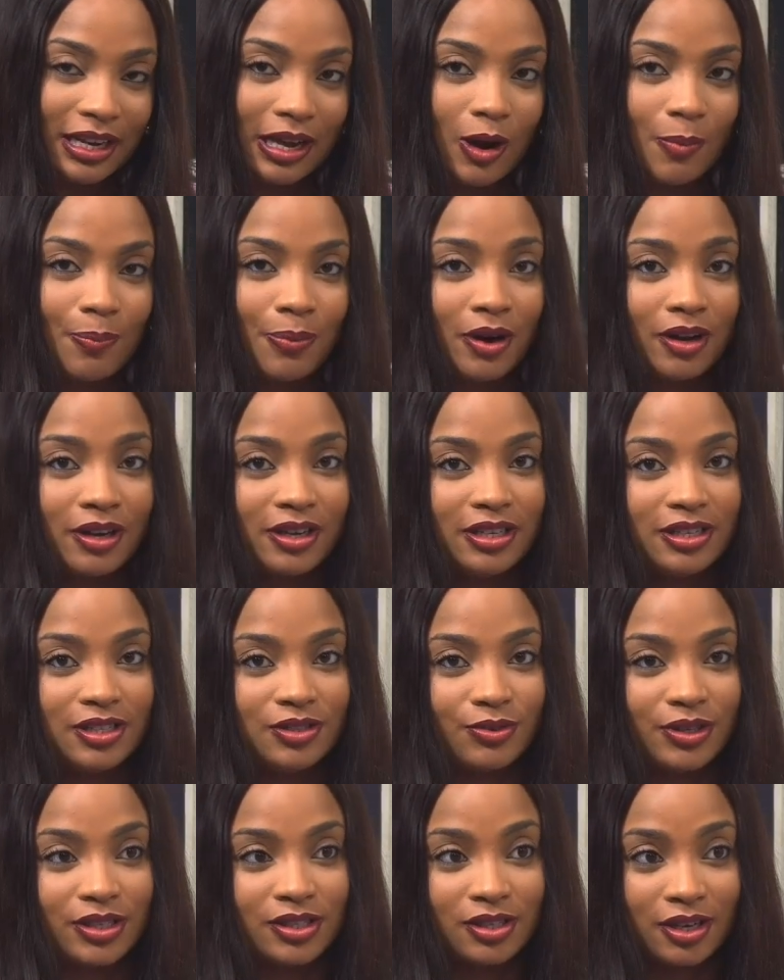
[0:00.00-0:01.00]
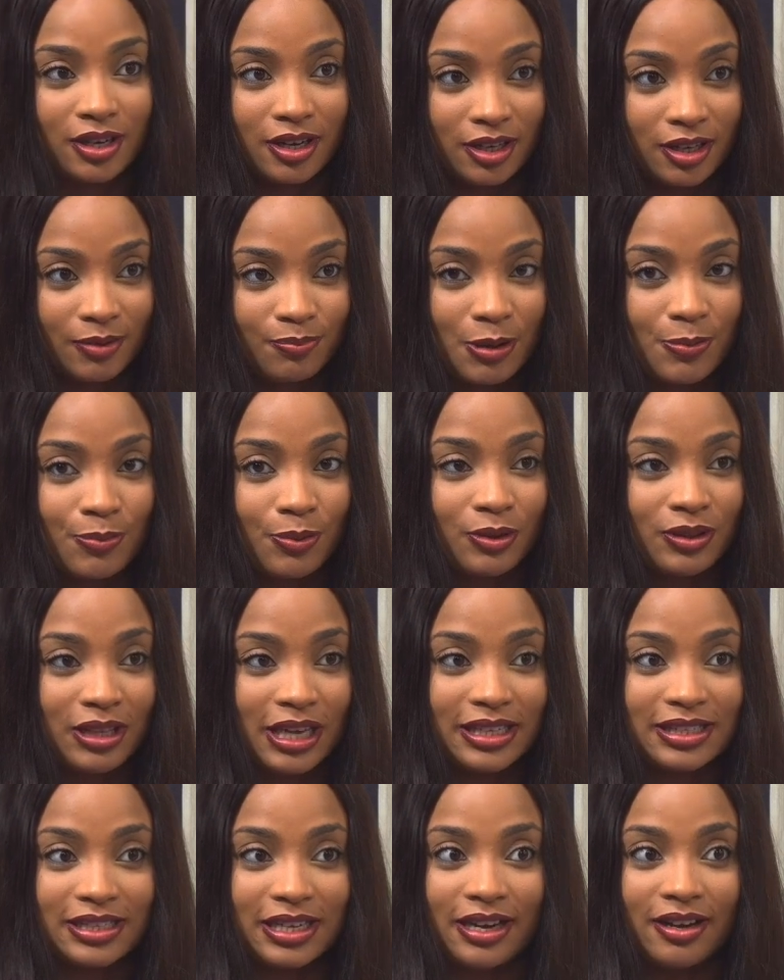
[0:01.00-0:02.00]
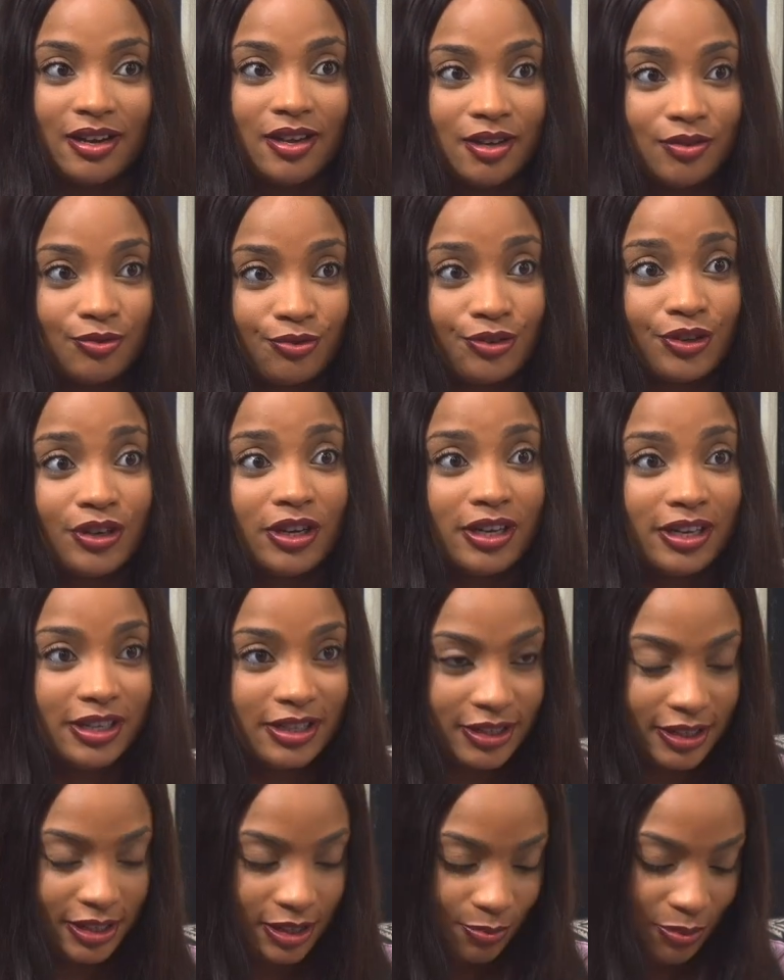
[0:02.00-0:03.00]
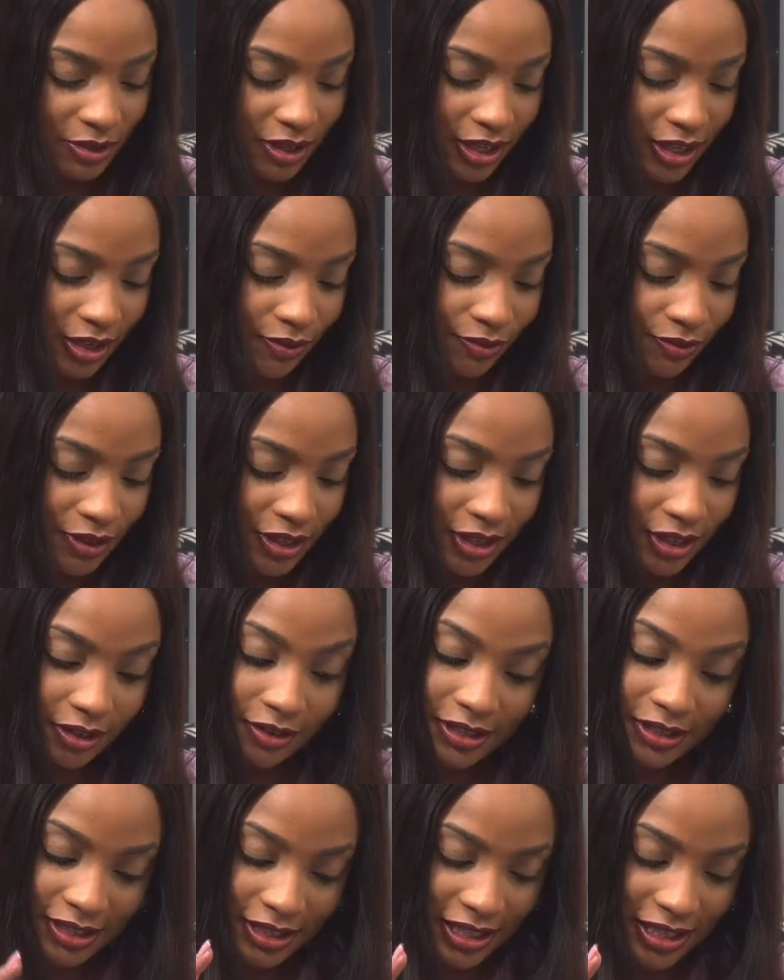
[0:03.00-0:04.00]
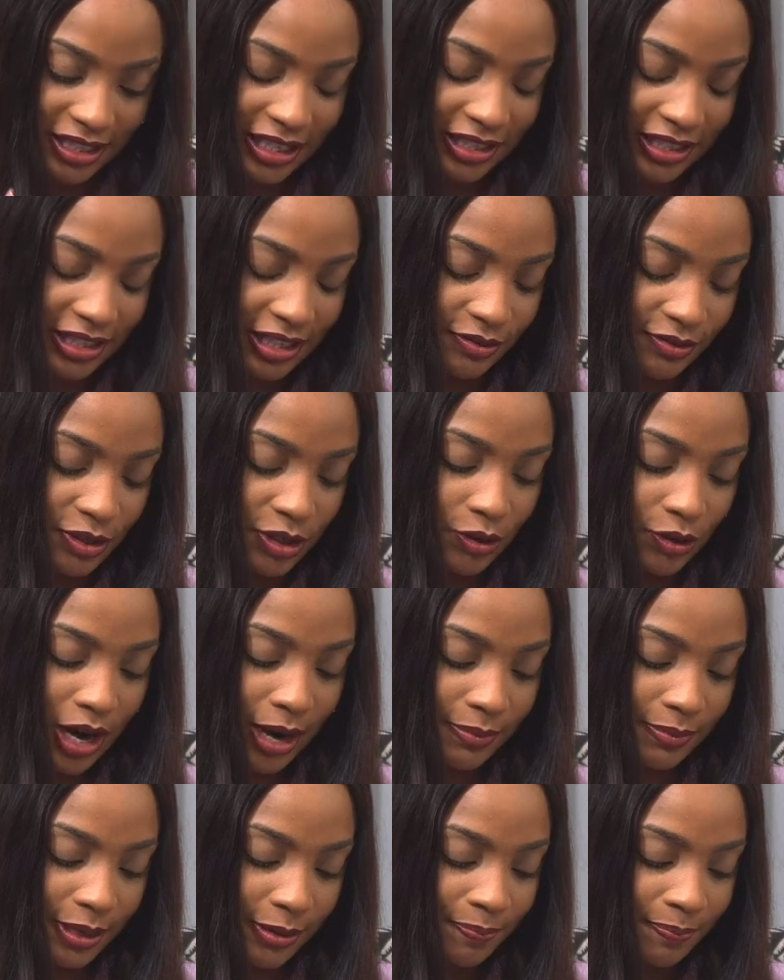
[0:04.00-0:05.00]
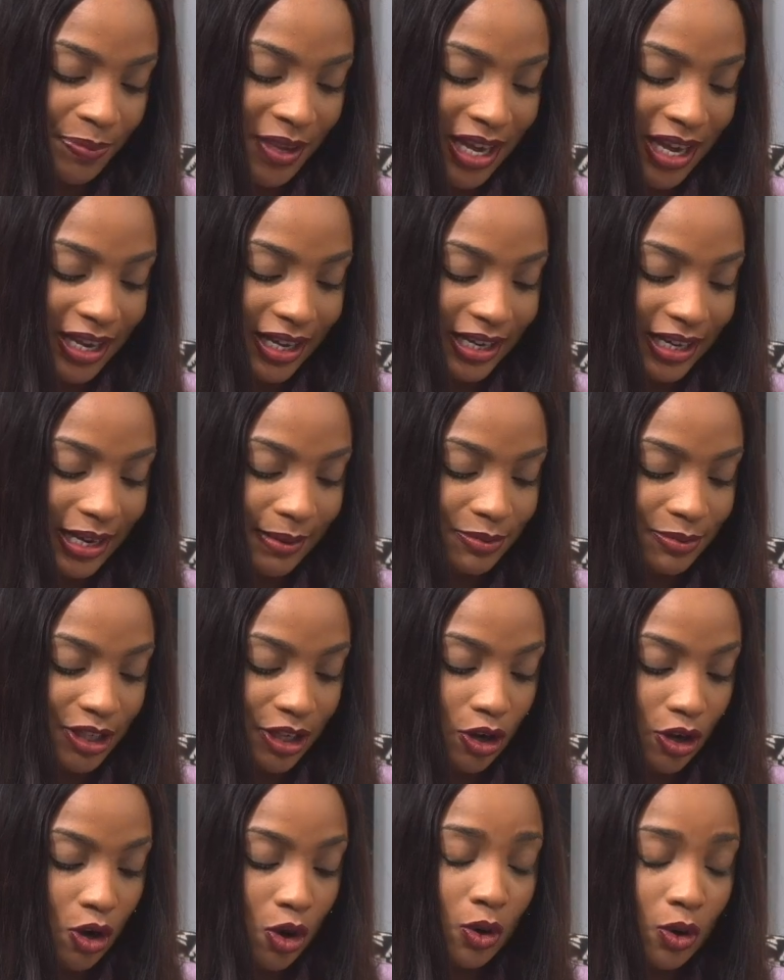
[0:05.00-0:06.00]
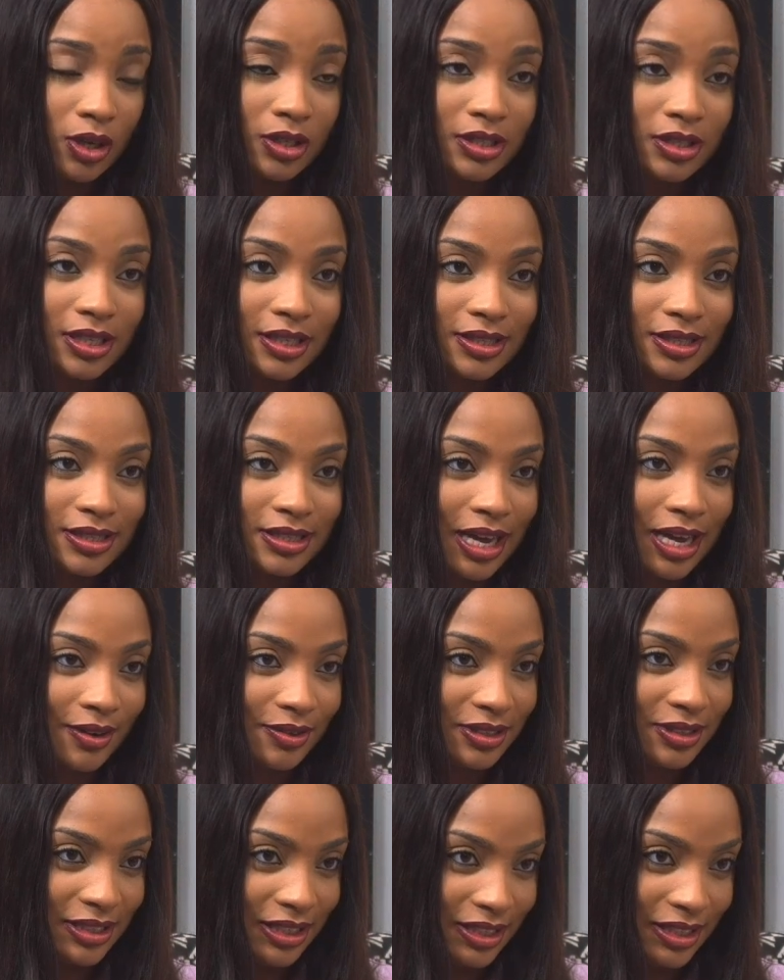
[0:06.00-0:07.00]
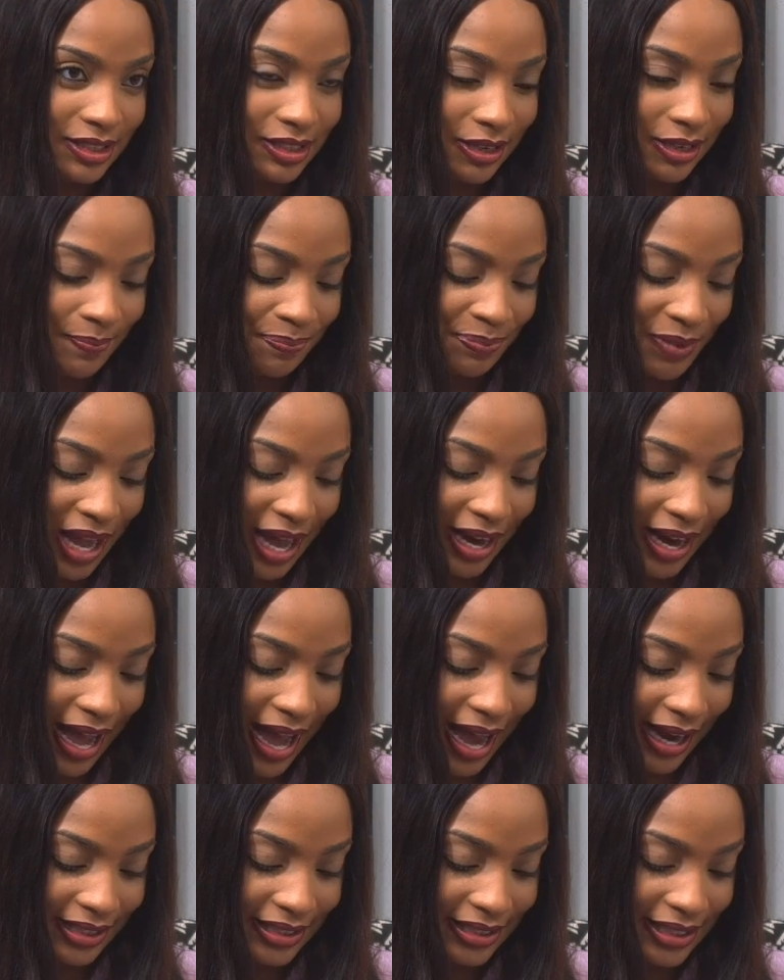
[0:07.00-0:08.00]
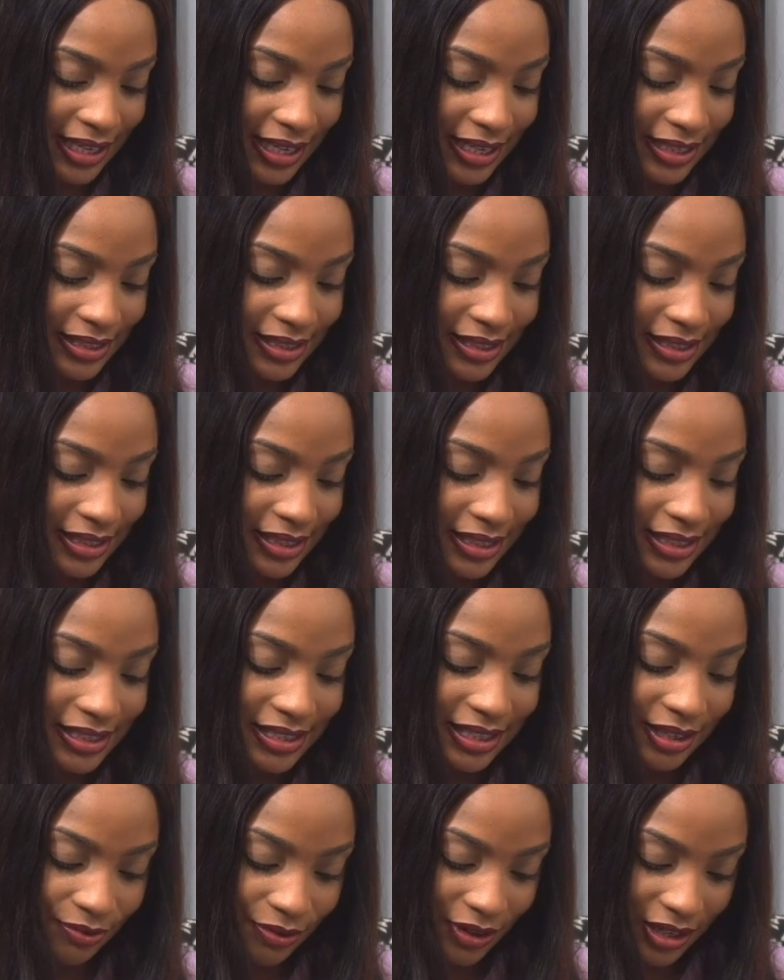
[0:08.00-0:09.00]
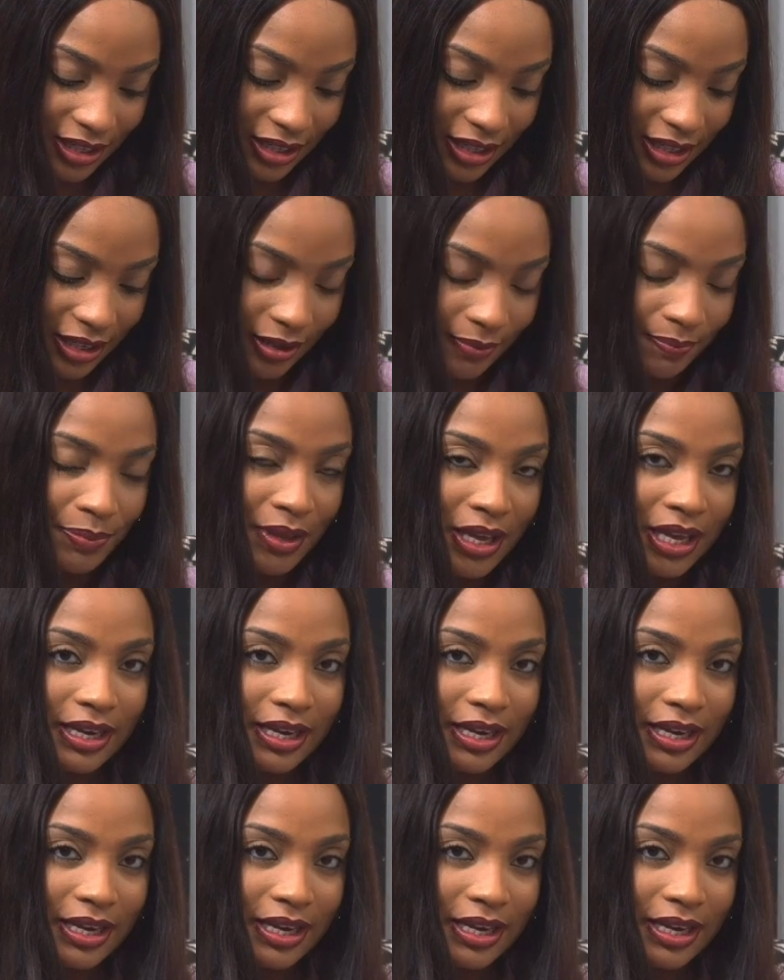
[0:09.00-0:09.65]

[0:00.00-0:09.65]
Yeah. Now, upon his return, people that are fueling this belief, the critics as they describe them, claimed he looked, sounded, and acted differently.